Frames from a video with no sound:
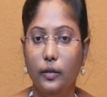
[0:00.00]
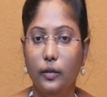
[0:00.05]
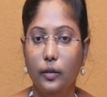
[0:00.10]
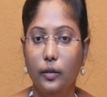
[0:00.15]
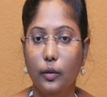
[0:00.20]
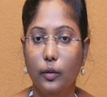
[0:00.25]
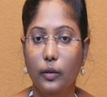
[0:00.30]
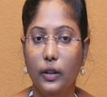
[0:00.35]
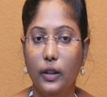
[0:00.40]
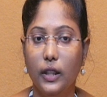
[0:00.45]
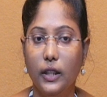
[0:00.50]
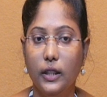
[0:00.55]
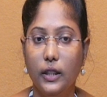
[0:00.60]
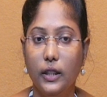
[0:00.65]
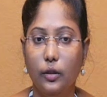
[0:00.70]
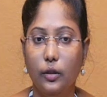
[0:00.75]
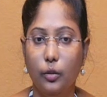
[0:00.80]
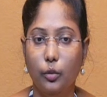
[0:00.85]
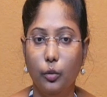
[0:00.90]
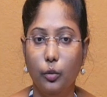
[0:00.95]
So, this
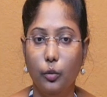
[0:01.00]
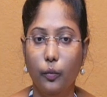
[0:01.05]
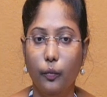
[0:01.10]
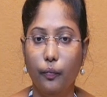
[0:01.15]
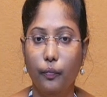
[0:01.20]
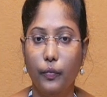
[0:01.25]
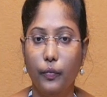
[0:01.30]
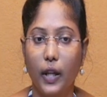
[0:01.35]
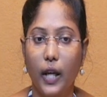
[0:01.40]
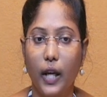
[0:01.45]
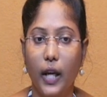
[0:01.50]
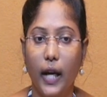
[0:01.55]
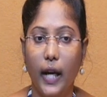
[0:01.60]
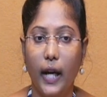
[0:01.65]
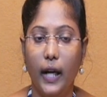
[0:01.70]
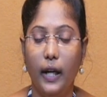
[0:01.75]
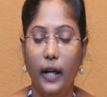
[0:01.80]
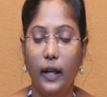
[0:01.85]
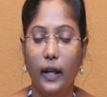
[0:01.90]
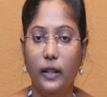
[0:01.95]
is 2
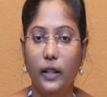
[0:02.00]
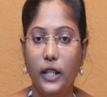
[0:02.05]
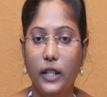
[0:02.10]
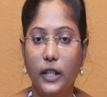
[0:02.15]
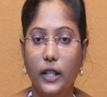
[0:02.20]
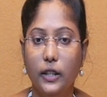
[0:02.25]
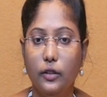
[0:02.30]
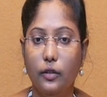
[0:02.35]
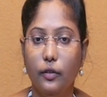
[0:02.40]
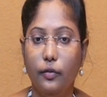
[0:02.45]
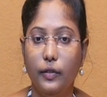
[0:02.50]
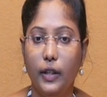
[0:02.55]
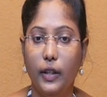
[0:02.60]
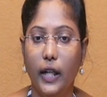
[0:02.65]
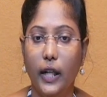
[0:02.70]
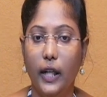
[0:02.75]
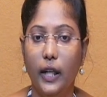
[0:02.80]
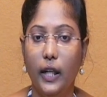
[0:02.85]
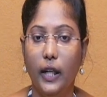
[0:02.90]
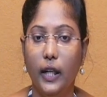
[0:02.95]
and distance of
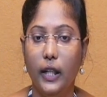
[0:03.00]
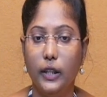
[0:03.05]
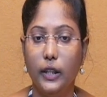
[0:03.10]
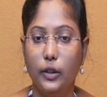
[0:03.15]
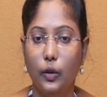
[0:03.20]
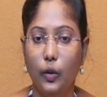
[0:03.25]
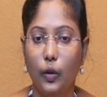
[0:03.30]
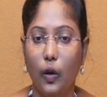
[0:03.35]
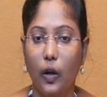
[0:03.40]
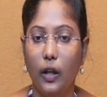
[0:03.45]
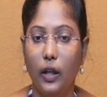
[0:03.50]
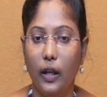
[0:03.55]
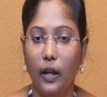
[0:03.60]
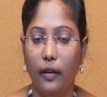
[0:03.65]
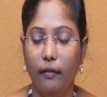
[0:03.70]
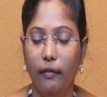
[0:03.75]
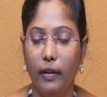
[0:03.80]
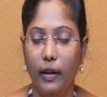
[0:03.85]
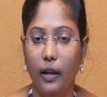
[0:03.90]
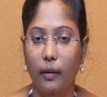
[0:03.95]
3 it is not
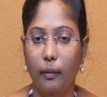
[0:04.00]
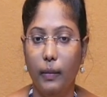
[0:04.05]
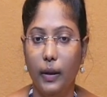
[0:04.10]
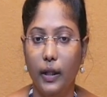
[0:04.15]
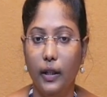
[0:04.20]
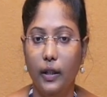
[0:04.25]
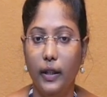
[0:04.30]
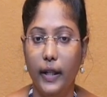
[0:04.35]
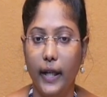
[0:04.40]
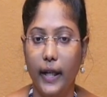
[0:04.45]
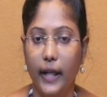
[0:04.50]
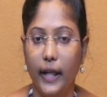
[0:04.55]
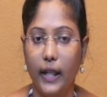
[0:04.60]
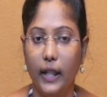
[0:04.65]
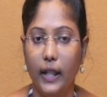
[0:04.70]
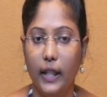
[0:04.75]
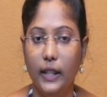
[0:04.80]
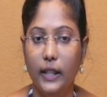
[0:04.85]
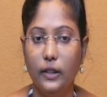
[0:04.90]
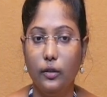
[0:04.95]
available
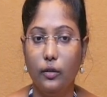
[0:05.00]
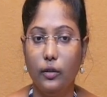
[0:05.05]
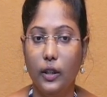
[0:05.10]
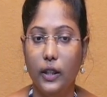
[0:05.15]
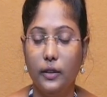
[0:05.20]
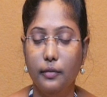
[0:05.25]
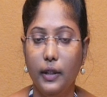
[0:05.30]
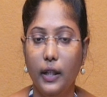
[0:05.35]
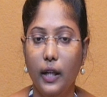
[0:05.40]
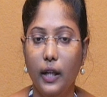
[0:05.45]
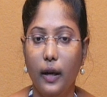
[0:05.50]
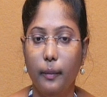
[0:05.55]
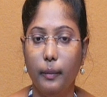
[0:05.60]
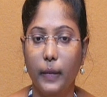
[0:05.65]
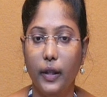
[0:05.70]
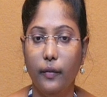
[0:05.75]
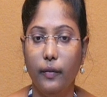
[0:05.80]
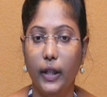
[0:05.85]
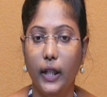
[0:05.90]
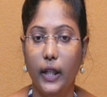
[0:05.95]
directly. So, that is why I am
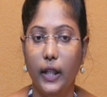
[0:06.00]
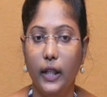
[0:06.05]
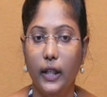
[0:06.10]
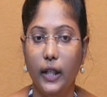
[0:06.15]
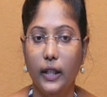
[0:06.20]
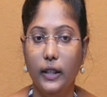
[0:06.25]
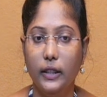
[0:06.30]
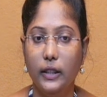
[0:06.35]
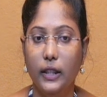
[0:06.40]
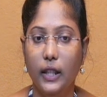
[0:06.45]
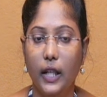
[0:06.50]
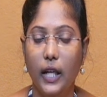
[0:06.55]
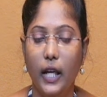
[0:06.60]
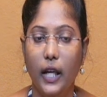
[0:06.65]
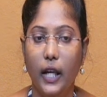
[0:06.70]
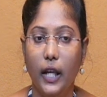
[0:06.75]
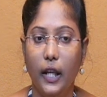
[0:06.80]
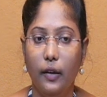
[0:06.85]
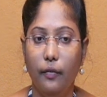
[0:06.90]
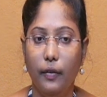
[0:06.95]
giving it as
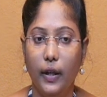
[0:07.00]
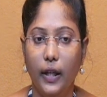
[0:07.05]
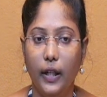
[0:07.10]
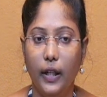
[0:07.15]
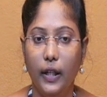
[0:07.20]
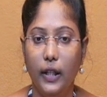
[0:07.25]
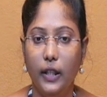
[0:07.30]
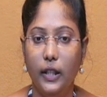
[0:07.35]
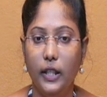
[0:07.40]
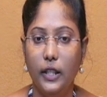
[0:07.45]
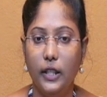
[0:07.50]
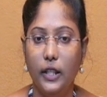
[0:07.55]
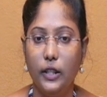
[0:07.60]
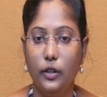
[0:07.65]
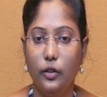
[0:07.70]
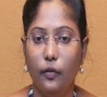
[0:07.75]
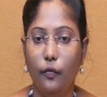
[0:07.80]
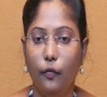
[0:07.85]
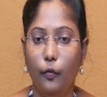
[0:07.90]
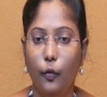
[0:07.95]
infinity. Distance
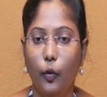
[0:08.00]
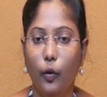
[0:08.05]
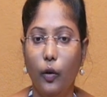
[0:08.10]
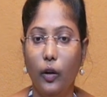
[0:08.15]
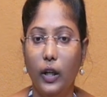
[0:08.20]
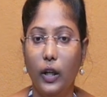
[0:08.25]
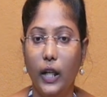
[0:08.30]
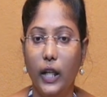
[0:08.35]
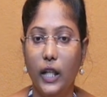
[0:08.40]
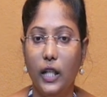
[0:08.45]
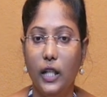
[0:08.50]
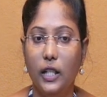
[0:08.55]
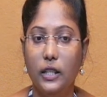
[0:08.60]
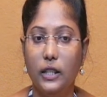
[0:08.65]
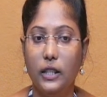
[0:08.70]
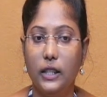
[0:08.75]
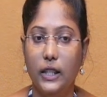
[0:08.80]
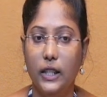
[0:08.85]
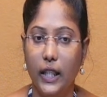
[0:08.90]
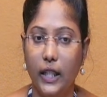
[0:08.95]
of 4 is
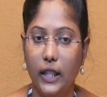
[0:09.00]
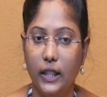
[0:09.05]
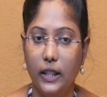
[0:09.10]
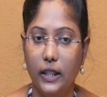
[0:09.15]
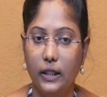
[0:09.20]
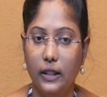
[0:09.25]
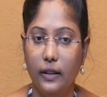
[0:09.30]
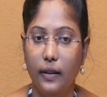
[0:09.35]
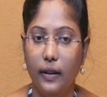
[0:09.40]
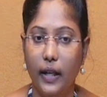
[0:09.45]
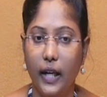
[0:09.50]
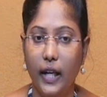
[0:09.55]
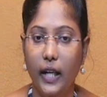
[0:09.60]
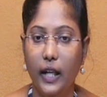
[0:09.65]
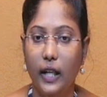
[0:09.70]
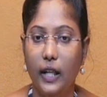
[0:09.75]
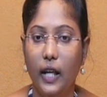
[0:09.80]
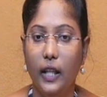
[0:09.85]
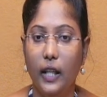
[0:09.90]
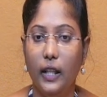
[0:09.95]
6, right.
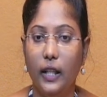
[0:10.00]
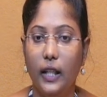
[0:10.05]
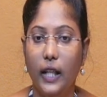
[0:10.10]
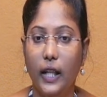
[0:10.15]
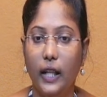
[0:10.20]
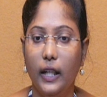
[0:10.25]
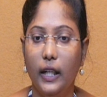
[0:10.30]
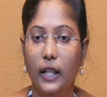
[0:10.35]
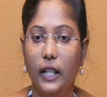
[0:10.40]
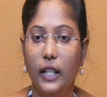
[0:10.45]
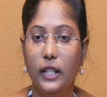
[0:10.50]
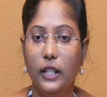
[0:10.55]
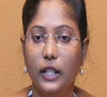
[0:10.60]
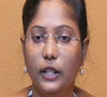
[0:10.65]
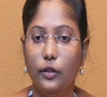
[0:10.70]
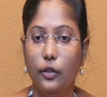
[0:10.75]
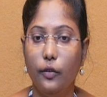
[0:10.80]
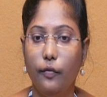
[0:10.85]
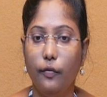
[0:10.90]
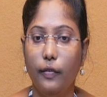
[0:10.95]
Then
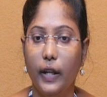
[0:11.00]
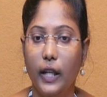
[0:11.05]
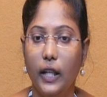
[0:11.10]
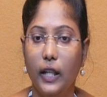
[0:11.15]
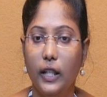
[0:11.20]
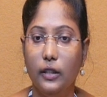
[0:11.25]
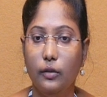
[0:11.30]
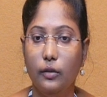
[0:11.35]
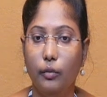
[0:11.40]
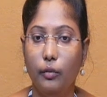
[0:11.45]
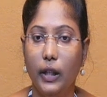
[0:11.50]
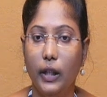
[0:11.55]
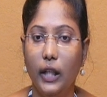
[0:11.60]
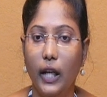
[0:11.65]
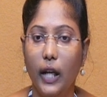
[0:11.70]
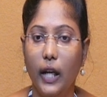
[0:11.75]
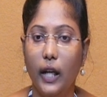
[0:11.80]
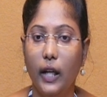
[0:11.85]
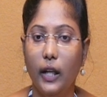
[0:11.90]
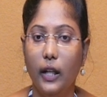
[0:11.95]
distance of 5 is 20
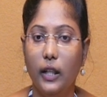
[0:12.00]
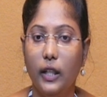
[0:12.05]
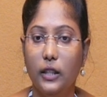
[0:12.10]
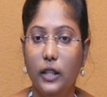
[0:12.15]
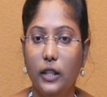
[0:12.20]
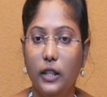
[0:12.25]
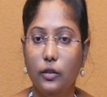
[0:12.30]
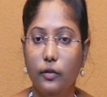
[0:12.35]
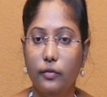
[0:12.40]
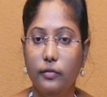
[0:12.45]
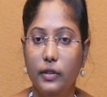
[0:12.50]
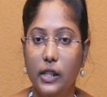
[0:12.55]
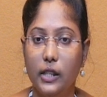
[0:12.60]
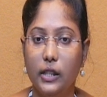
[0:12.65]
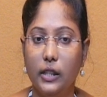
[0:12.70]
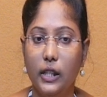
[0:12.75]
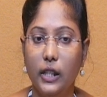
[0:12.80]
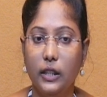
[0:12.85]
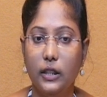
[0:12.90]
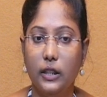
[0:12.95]
and distance of
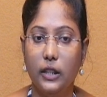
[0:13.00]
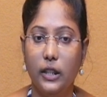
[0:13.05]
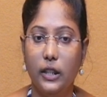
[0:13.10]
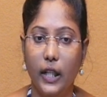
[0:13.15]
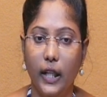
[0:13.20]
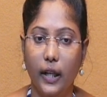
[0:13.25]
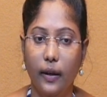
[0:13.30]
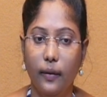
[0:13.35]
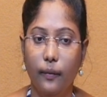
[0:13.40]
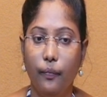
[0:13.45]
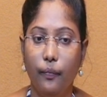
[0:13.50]
6 is 10.